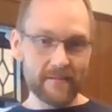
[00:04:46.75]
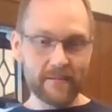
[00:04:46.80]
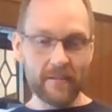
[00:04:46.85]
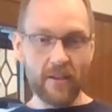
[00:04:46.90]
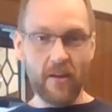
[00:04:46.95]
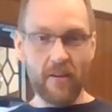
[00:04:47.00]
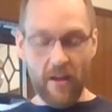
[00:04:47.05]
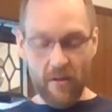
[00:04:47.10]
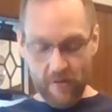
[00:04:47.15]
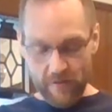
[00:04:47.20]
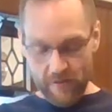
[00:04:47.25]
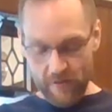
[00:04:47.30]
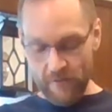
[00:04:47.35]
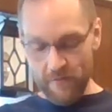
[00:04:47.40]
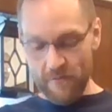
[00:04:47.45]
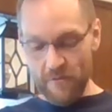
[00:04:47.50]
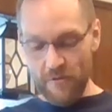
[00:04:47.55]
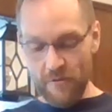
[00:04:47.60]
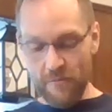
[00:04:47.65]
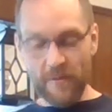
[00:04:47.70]
You know, how else
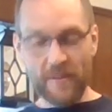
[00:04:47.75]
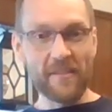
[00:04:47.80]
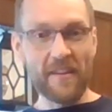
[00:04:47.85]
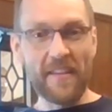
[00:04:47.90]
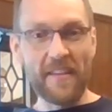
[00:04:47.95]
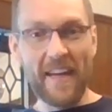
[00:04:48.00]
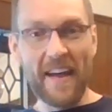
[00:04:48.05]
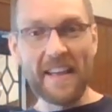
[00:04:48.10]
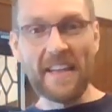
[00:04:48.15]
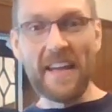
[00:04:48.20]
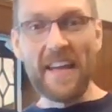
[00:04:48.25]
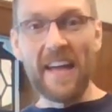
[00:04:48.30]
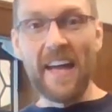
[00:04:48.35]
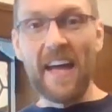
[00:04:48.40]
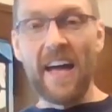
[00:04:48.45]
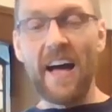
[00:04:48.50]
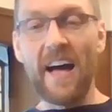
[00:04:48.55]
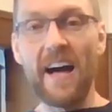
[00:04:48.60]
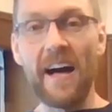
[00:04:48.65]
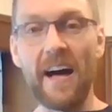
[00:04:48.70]
you want to say that?
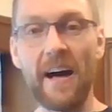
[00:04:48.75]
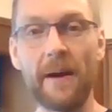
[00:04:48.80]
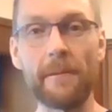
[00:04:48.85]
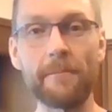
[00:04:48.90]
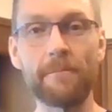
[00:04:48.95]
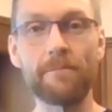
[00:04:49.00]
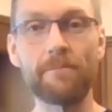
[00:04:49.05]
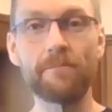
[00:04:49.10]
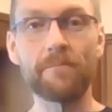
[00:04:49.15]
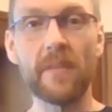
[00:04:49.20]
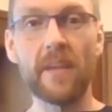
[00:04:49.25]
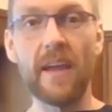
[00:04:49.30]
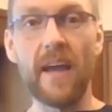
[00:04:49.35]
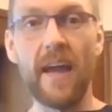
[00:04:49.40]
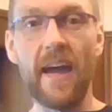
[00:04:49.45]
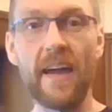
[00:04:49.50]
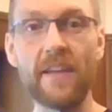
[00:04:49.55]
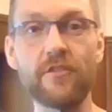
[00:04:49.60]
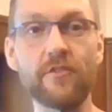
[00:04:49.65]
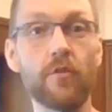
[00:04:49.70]
And
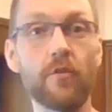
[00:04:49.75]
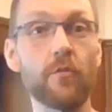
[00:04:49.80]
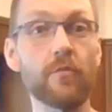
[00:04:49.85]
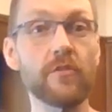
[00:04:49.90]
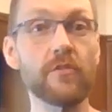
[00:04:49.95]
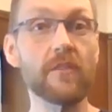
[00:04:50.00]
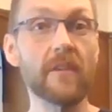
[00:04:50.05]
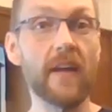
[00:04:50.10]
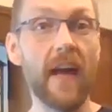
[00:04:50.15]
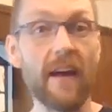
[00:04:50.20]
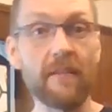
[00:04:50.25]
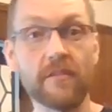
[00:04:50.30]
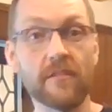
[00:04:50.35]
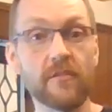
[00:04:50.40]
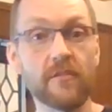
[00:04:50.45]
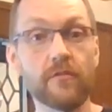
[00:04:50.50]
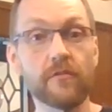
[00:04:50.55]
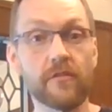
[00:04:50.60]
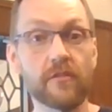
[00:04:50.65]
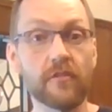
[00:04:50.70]
you're
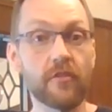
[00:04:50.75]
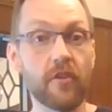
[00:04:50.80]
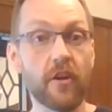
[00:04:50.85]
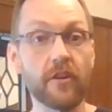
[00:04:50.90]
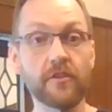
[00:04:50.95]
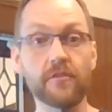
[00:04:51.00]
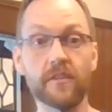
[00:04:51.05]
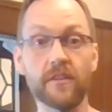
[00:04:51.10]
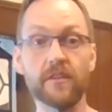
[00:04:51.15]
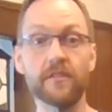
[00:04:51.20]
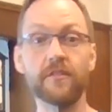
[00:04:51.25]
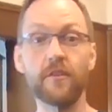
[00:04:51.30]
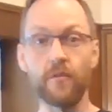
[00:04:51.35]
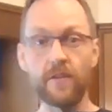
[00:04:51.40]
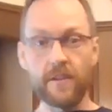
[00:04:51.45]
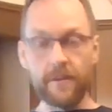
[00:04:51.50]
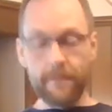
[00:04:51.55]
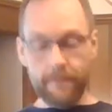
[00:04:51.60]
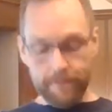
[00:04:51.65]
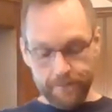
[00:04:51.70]
not using
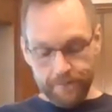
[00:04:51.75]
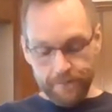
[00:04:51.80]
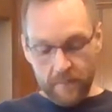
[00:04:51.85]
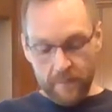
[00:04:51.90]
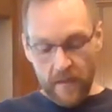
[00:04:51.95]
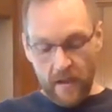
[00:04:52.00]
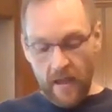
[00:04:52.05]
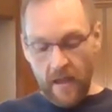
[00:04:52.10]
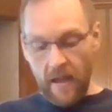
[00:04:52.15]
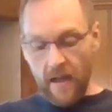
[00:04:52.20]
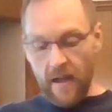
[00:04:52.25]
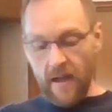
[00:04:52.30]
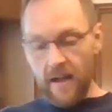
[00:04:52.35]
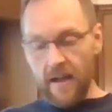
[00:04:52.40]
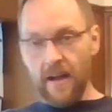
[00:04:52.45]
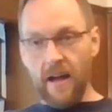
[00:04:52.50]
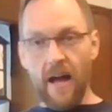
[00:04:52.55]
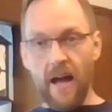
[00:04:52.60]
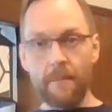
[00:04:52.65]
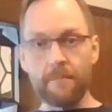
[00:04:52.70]
sodium.
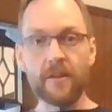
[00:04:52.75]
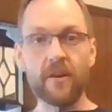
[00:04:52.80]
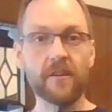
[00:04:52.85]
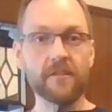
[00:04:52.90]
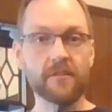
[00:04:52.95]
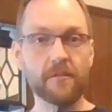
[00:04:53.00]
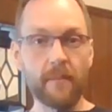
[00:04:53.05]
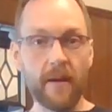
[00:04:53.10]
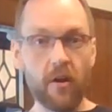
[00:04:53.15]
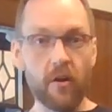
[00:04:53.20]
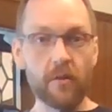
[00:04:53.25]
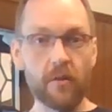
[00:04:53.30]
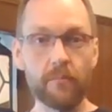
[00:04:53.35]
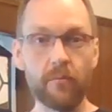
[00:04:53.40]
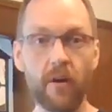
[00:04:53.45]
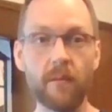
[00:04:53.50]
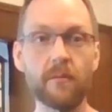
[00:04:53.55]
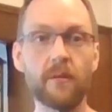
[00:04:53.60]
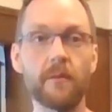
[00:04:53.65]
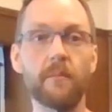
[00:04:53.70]
Because of my heart
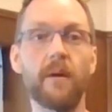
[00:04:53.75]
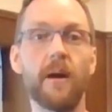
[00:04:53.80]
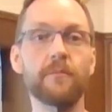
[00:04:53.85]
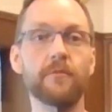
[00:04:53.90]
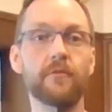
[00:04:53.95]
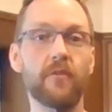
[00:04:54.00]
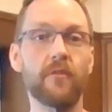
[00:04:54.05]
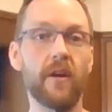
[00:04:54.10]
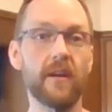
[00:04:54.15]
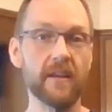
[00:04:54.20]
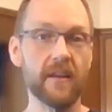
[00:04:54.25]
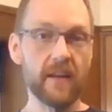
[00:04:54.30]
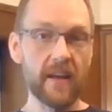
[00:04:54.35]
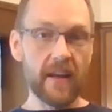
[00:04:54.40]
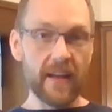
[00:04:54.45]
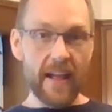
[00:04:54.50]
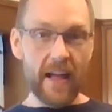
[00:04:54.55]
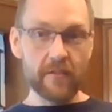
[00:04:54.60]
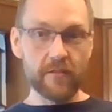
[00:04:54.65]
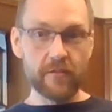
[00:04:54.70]
problem, I'm trying to
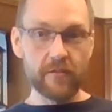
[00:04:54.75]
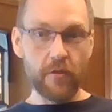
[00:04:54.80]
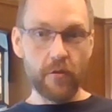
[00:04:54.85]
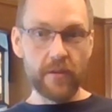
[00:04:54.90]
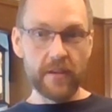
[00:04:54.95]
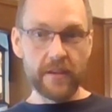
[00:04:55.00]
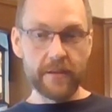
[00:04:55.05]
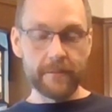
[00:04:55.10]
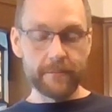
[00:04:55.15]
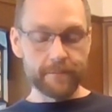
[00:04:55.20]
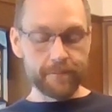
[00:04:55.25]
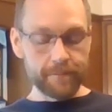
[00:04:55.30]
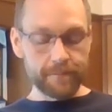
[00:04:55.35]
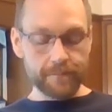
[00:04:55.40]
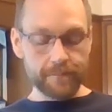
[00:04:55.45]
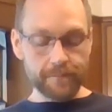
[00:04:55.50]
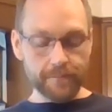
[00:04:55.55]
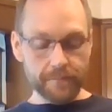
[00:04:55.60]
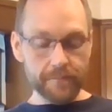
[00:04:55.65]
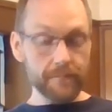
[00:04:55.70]
cut out sodium
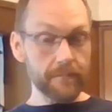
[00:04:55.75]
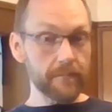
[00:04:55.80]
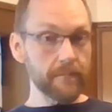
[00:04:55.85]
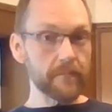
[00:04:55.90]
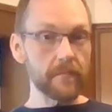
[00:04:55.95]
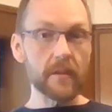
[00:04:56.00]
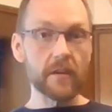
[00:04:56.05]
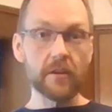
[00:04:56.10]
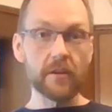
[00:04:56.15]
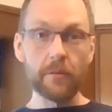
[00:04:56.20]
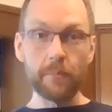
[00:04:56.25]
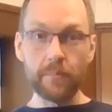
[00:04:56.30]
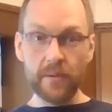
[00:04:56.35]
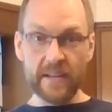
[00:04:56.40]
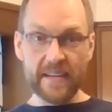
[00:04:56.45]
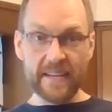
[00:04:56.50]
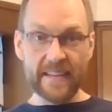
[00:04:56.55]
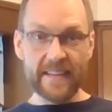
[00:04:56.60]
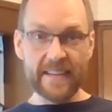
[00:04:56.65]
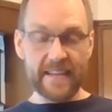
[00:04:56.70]

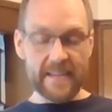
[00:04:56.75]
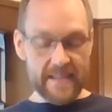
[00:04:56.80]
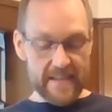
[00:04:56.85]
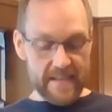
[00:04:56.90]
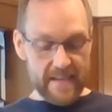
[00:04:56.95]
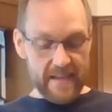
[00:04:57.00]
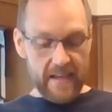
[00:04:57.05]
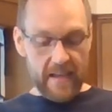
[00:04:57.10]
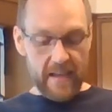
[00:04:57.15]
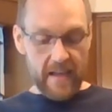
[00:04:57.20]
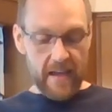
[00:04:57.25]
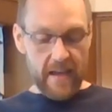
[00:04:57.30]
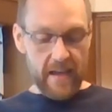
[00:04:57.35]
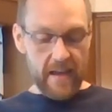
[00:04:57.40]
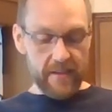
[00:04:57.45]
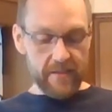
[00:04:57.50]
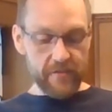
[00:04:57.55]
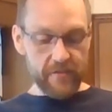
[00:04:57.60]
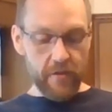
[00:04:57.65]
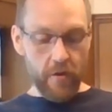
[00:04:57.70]
completely.
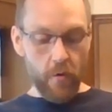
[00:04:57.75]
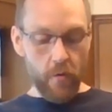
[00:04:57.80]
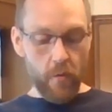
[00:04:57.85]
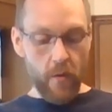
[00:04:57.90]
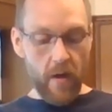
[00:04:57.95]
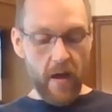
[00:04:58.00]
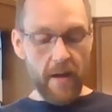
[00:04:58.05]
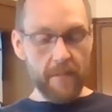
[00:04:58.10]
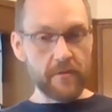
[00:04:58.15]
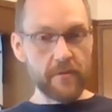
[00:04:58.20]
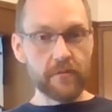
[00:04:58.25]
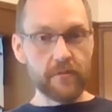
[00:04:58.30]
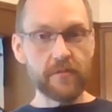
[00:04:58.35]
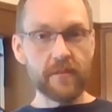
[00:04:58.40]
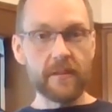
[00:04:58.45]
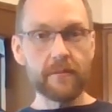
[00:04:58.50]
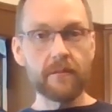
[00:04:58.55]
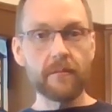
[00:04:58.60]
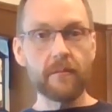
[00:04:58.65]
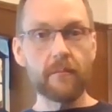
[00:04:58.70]
So I'm
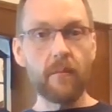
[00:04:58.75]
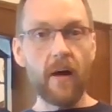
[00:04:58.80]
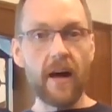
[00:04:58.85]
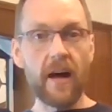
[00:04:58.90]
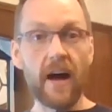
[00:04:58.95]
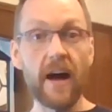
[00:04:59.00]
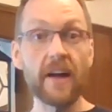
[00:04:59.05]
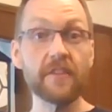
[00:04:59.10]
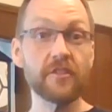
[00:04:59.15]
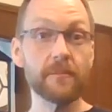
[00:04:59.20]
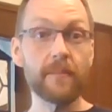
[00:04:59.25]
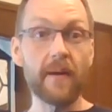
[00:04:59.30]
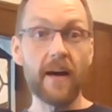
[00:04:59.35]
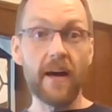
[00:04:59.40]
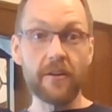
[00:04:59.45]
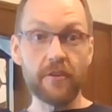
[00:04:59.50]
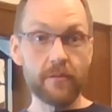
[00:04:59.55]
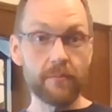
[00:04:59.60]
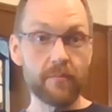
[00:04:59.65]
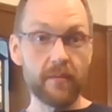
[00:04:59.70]
using onion
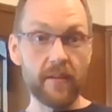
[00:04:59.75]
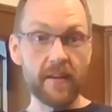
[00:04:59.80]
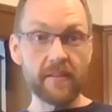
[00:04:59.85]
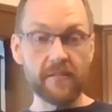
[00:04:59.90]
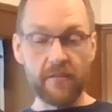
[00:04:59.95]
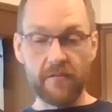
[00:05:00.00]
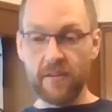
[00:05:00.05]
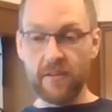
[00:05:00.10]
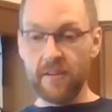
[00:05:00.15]
powder in place of